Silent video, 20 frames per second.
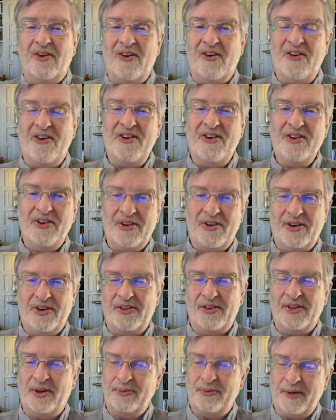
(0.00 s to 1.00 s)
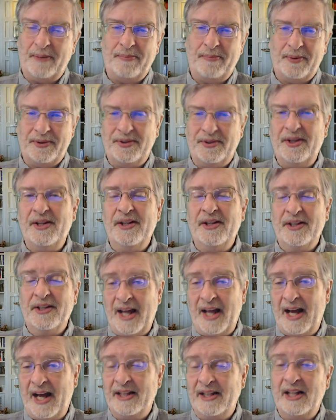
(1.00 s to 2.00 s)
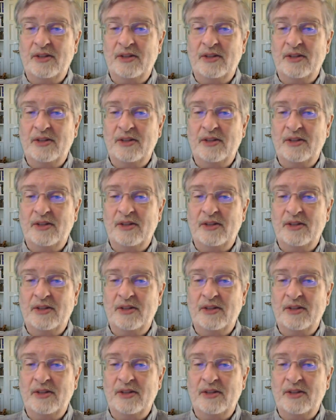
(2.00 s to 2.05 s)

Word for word: on earth and represent that.